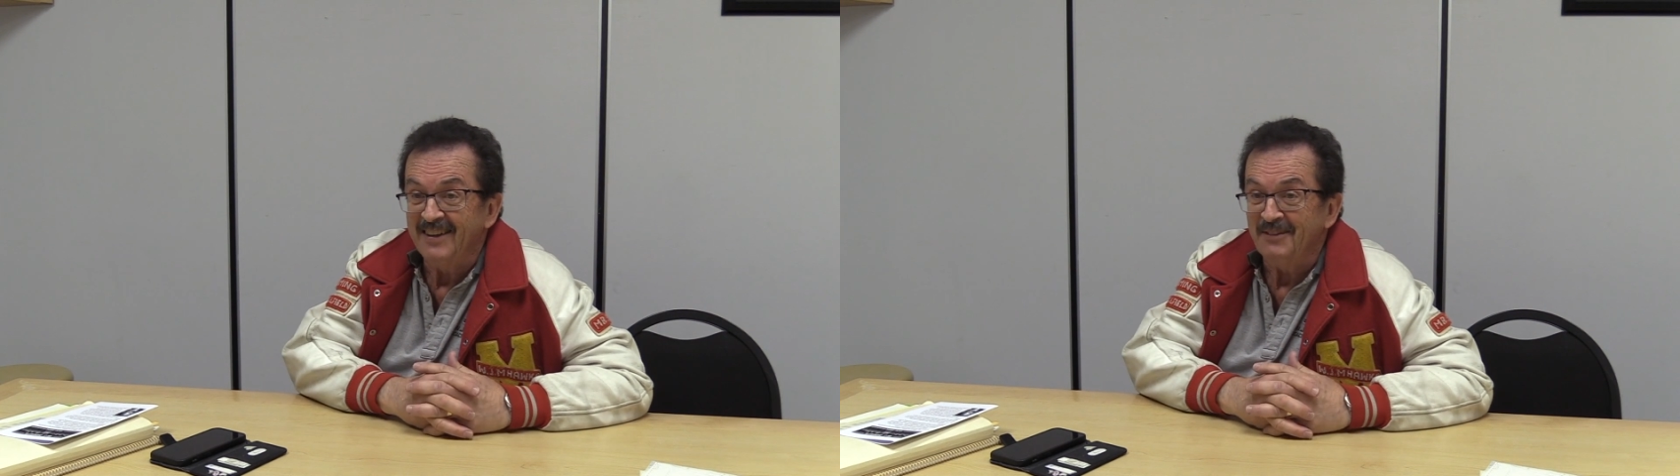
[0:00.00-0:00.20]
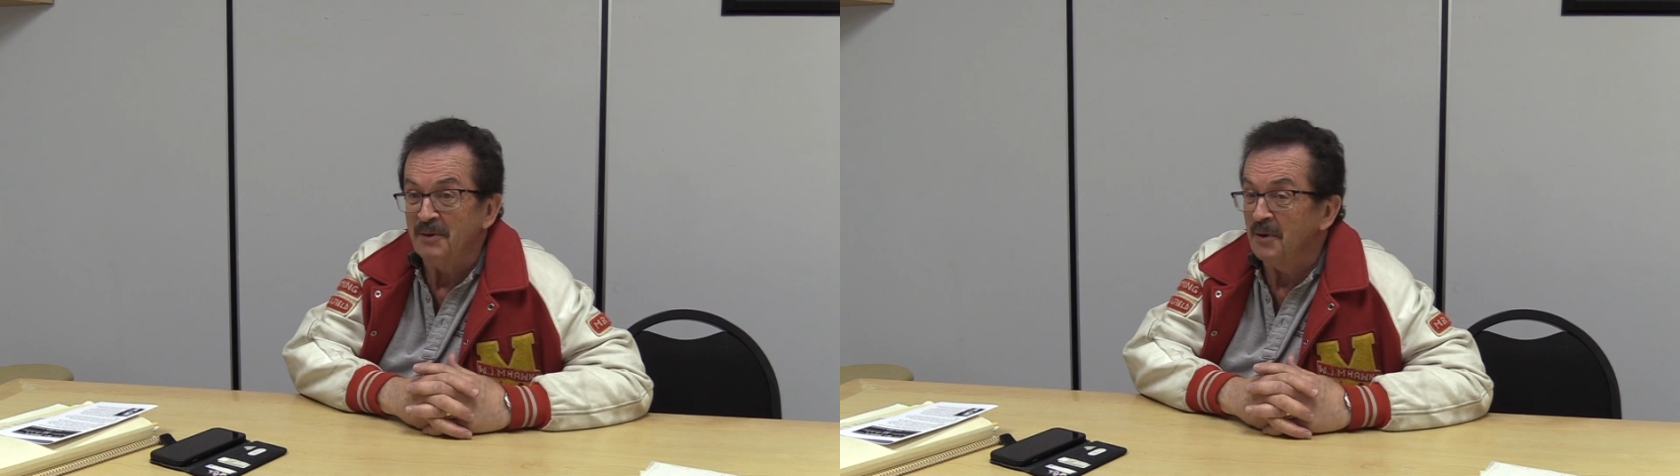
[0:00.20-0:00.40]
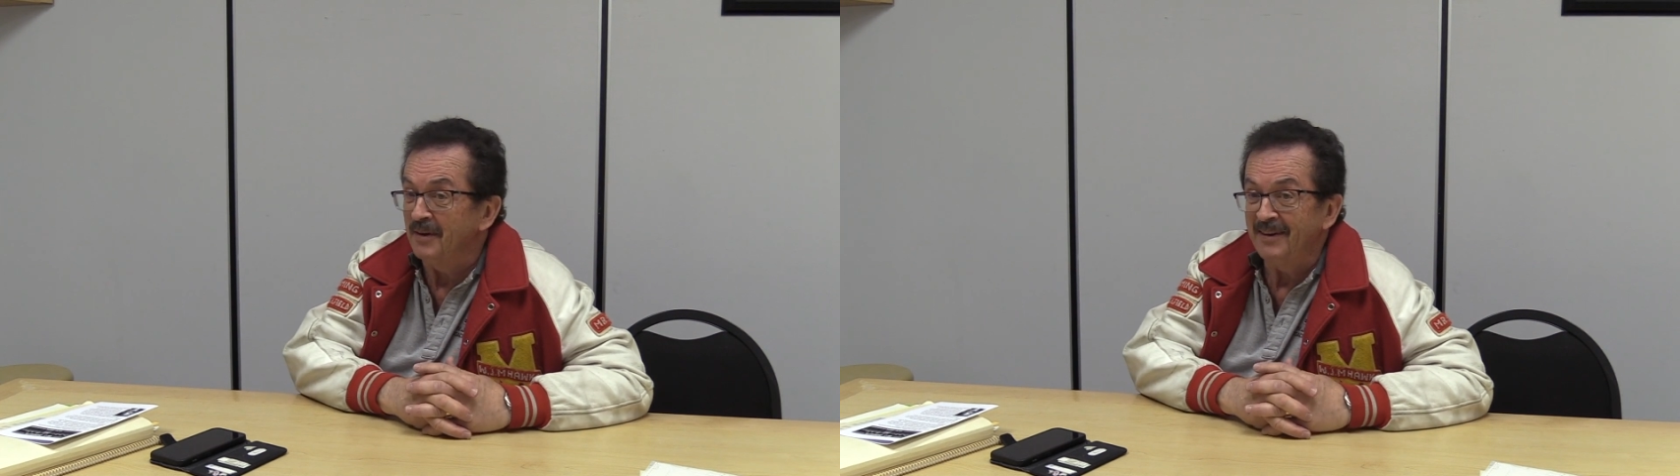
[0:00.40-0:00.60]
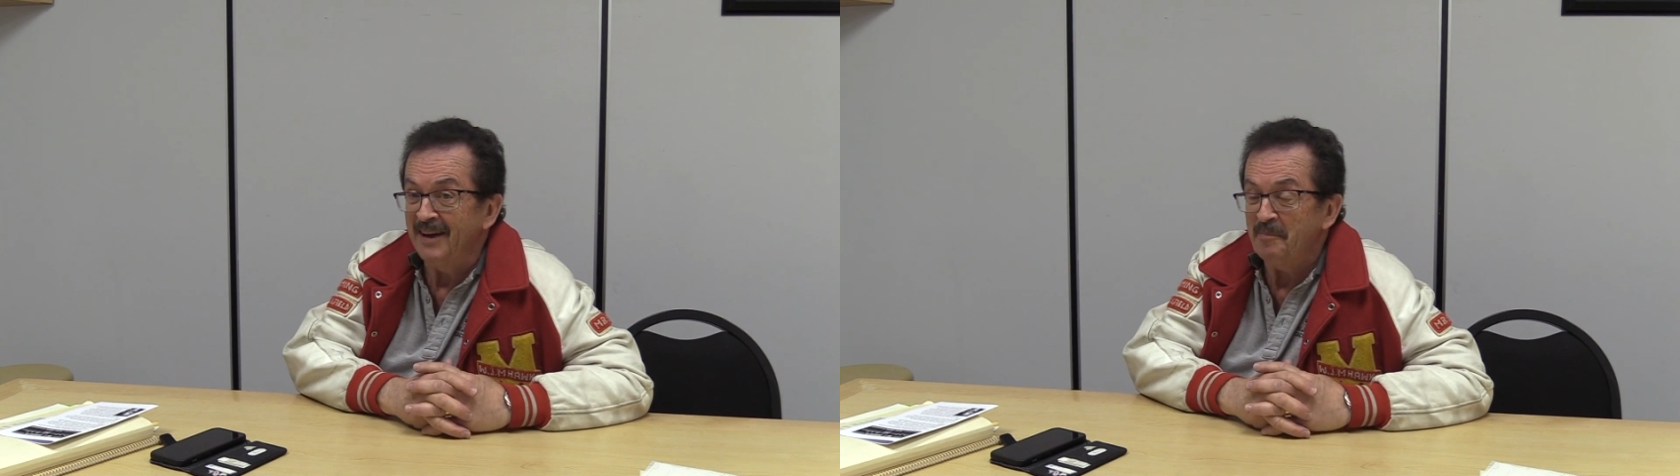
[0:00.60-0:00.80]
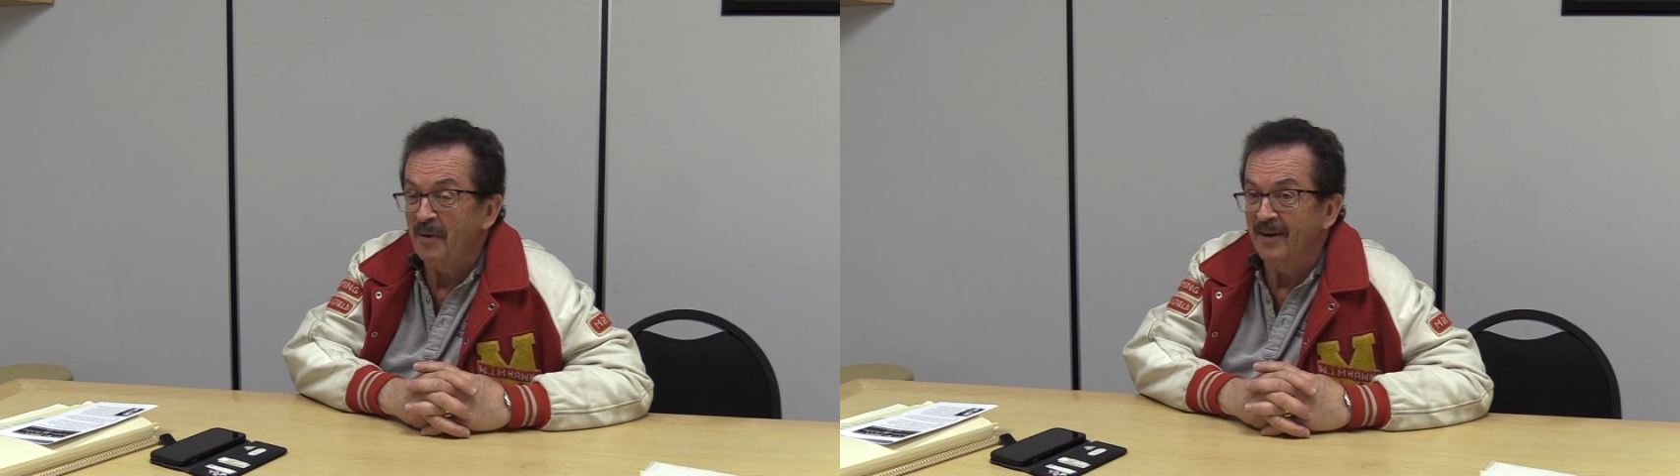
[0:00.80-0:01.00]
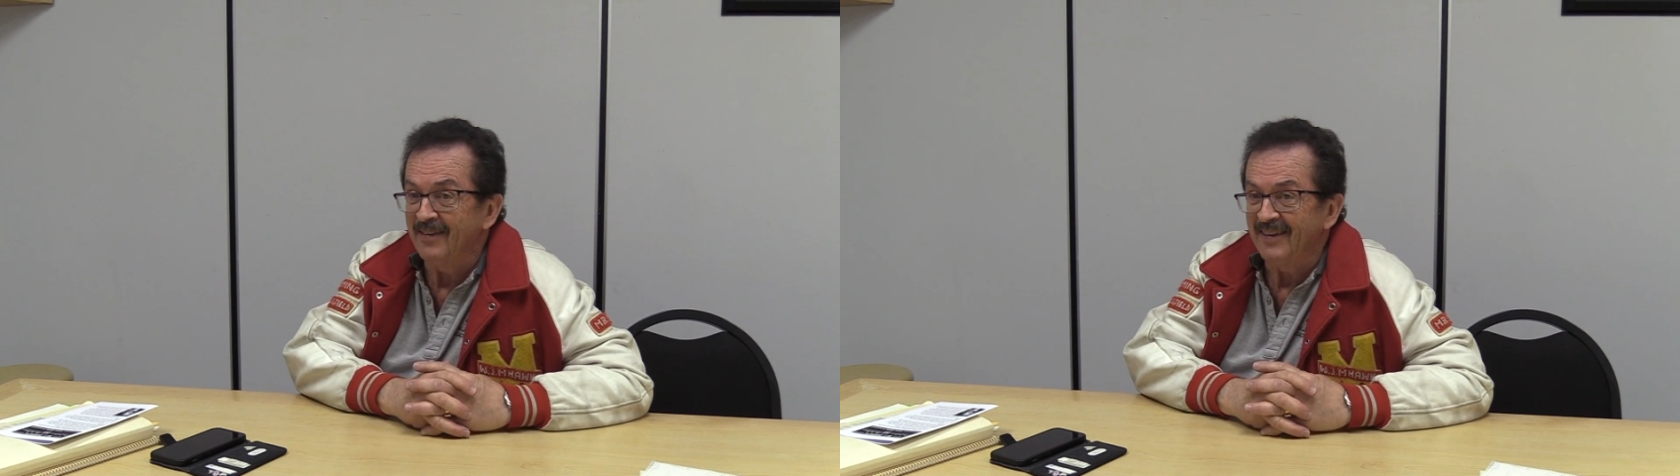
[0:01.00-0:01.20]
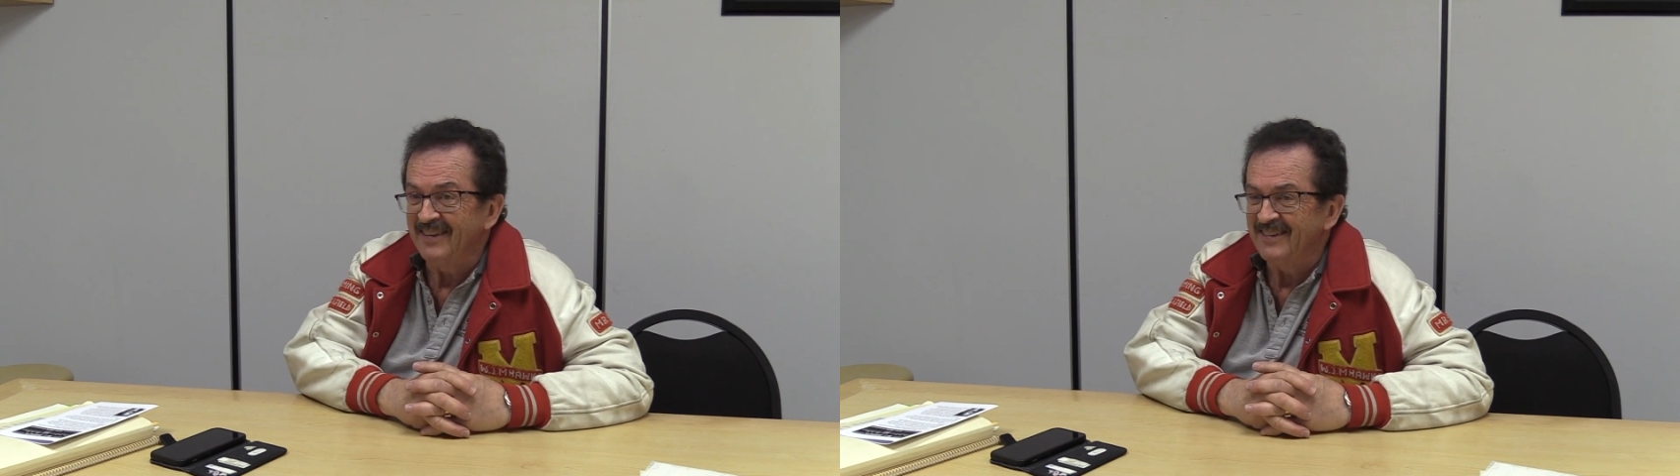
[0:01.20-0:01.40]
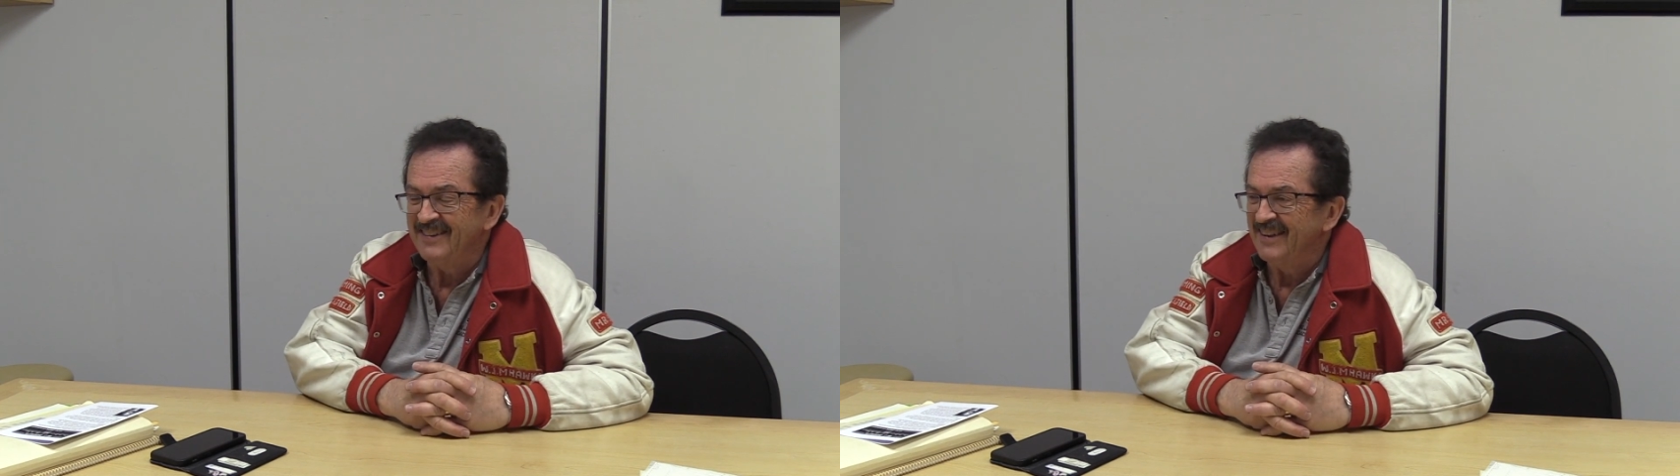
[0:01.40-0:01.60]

We weren't any part of the.